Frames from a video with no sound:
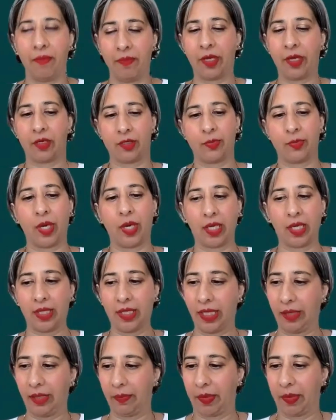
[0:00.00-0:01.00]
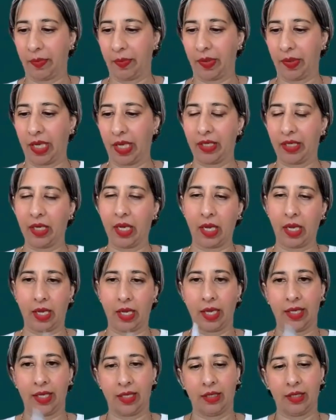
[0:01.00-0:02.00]
because partly people are
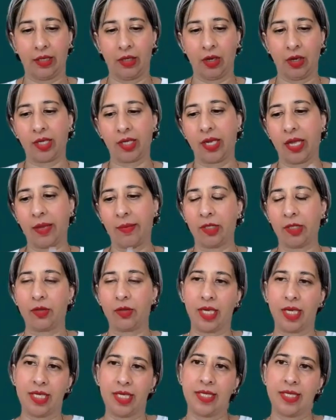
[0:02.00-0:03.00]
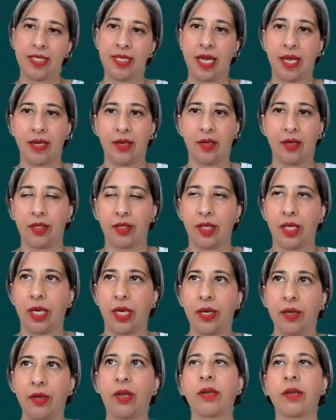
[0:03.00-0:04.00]
not able to understand,
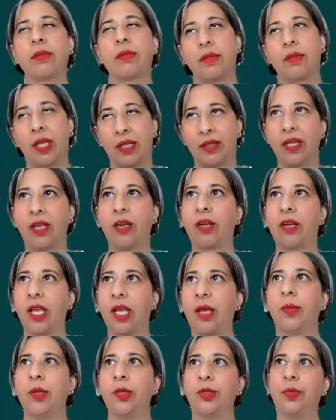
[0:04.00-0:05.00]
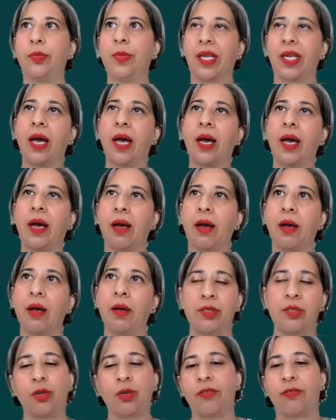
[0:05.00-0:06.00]
not that they're not able to, but
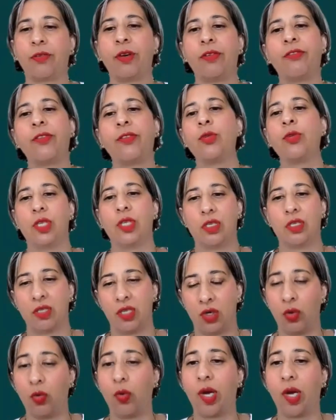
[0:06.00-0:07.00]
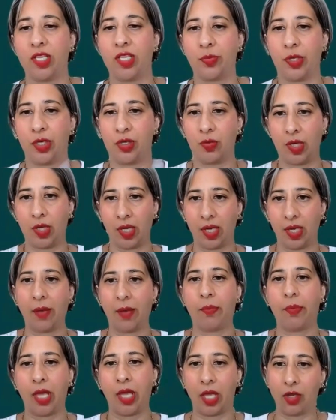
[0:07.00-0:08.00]
sort of confuses the nuance between an
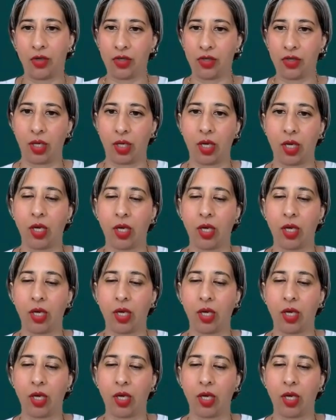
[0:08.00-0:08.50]
MPH and